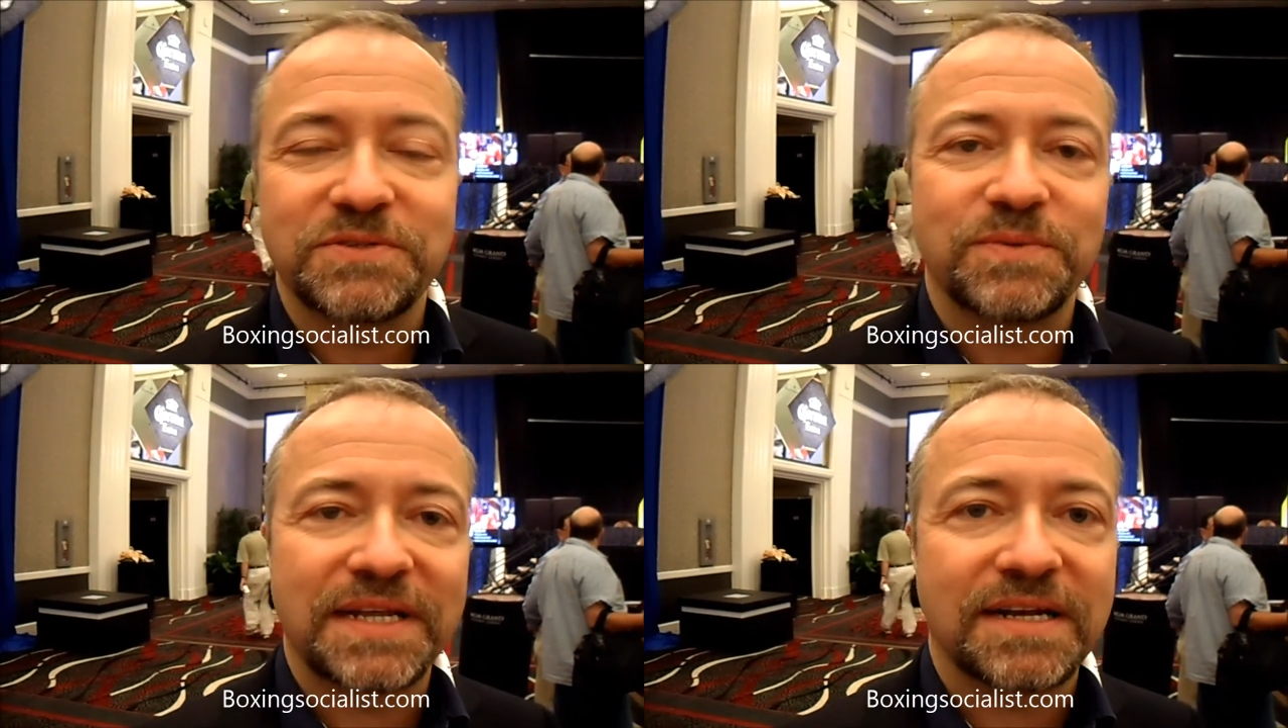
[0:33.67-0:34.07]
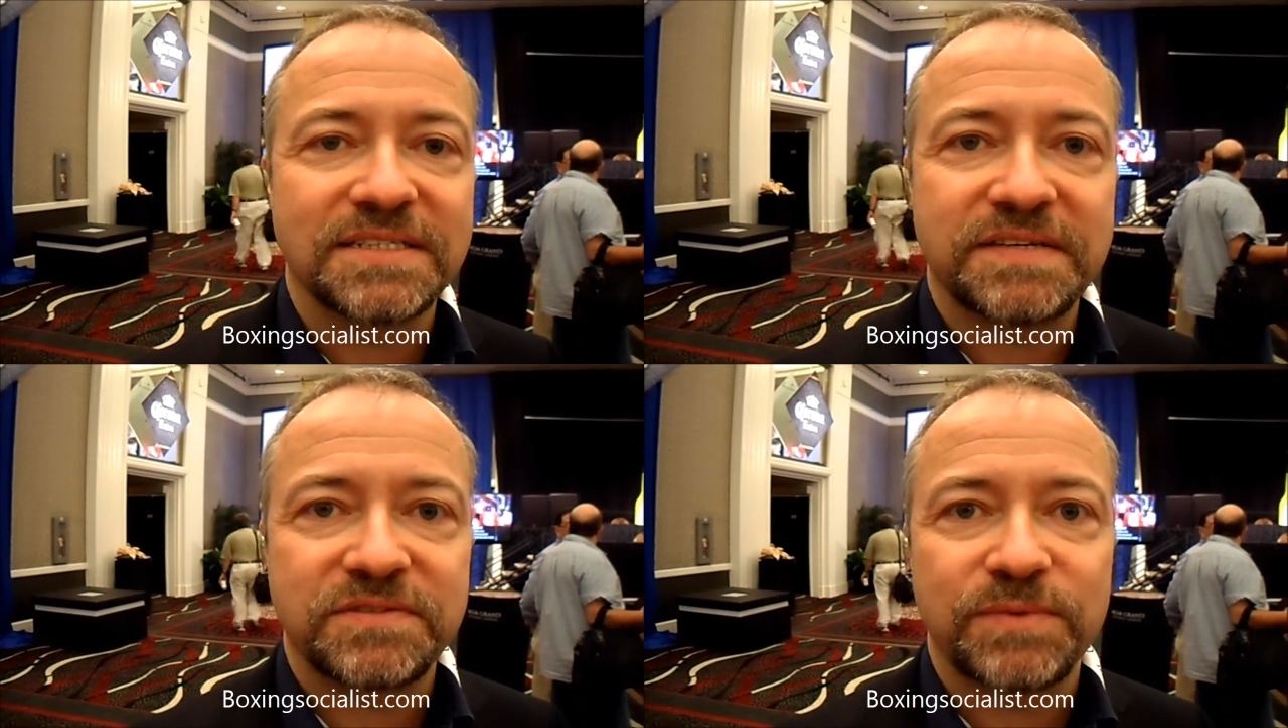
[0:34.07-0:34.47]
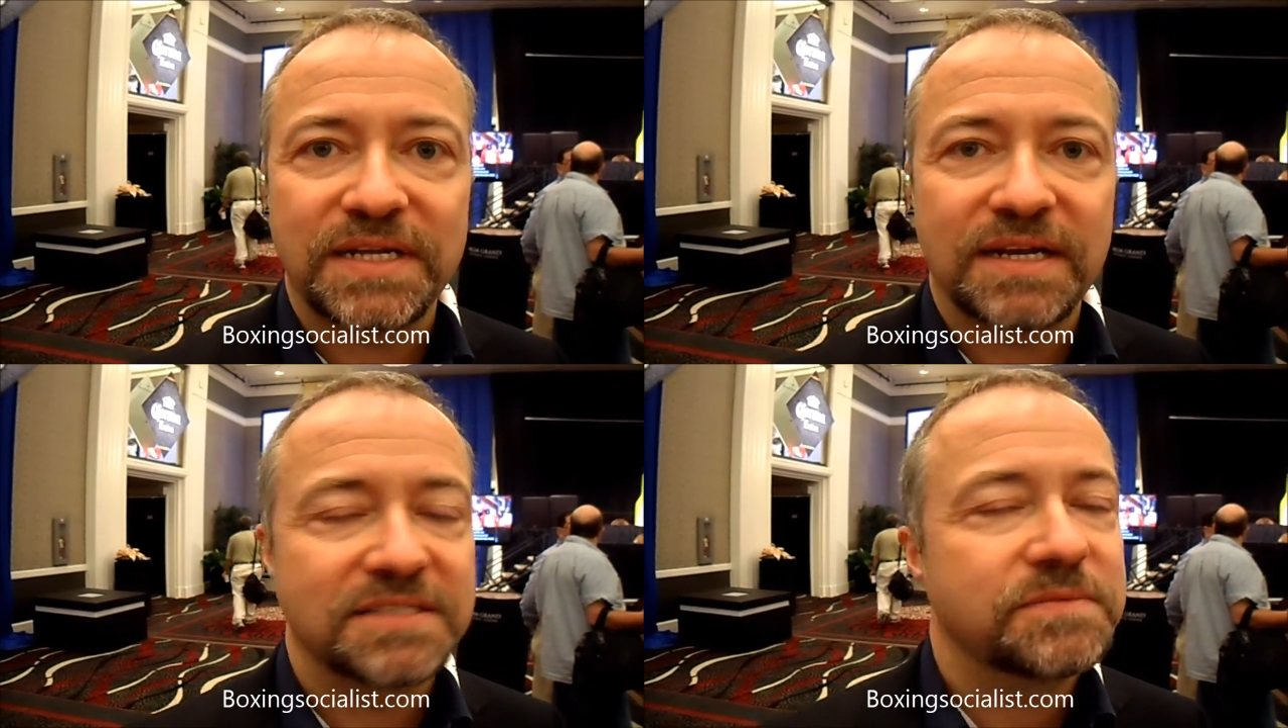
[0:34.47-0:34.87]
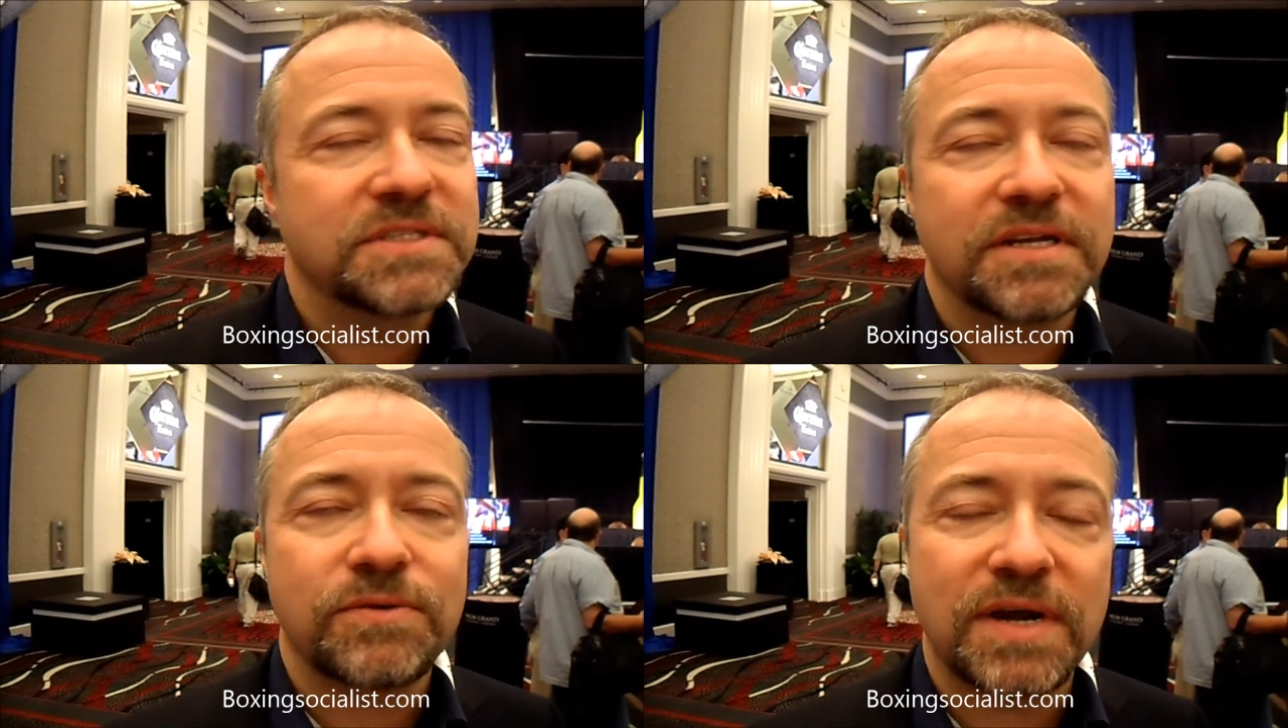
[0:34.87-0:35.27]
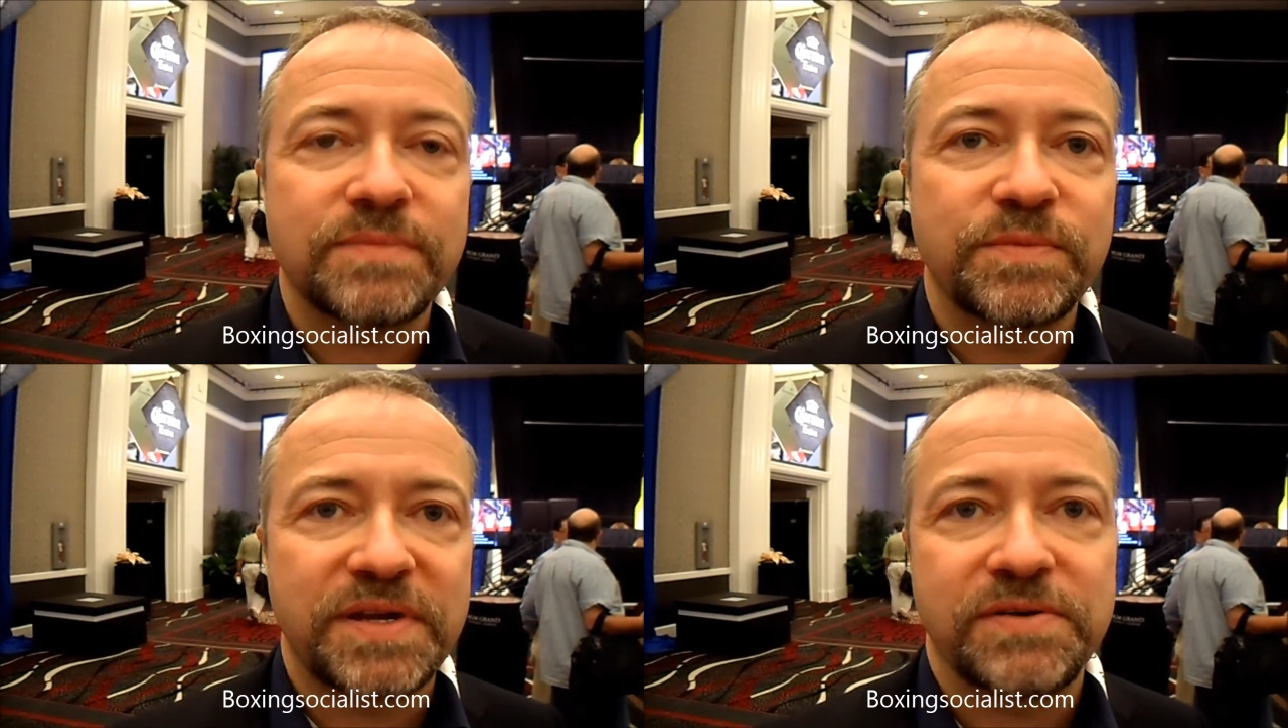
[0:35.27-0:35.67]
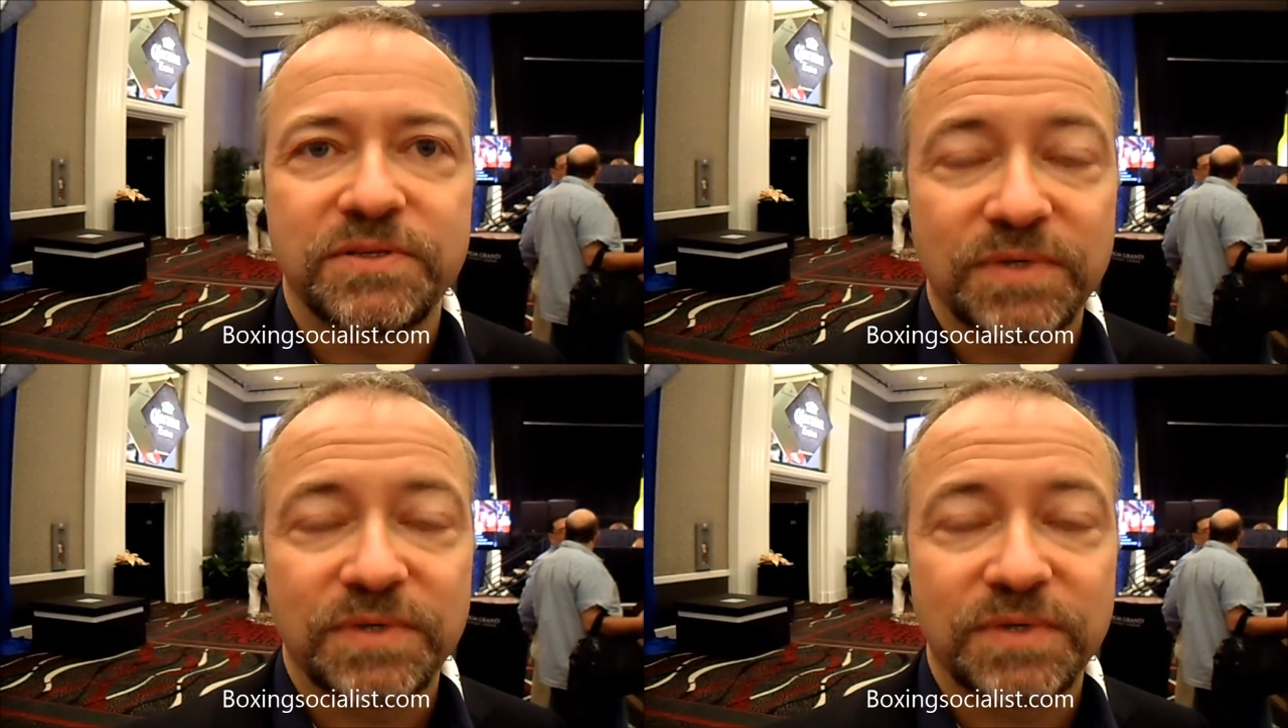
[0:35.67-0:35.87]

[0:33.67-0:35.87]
going through weight class after weight class, it was an incredible period.